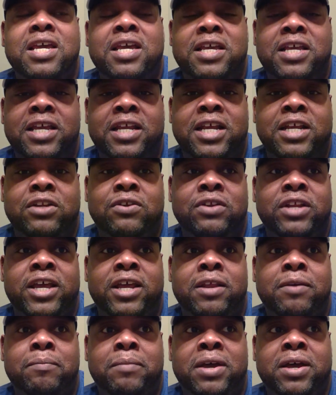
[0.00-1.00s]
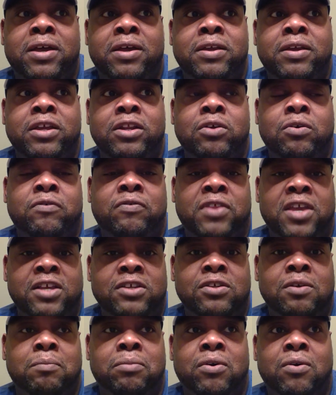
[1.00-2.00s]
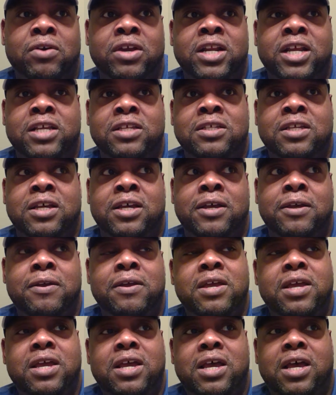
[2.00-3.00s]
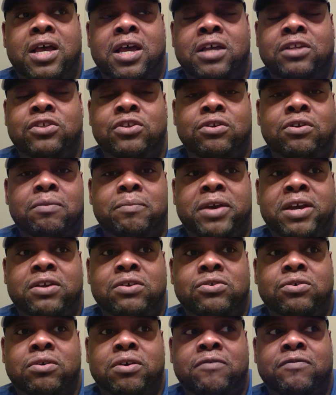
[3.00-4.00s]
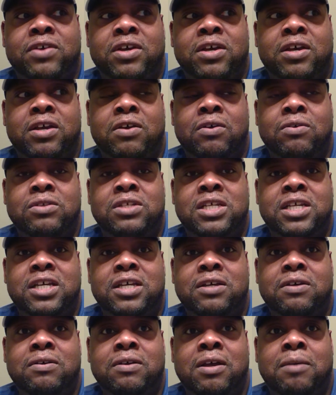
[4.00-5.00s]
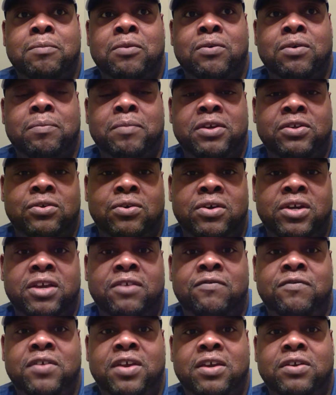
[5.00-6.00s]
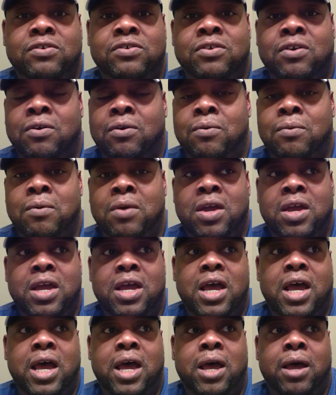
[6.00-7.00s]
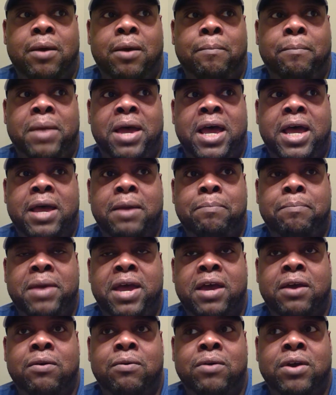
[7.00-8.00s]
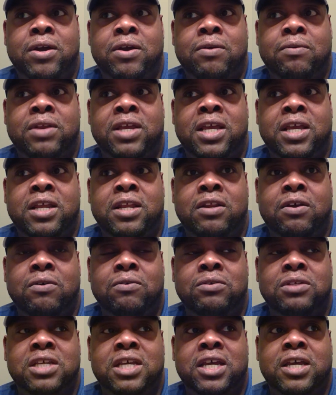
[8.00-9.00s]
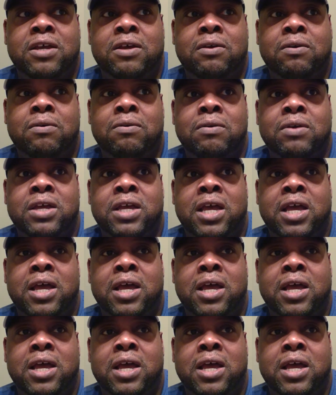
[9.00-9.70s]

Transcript: And I do that at my, if things are broken as a general manager of a hotel, I'm going to make sure it get fixed. So my background in hotel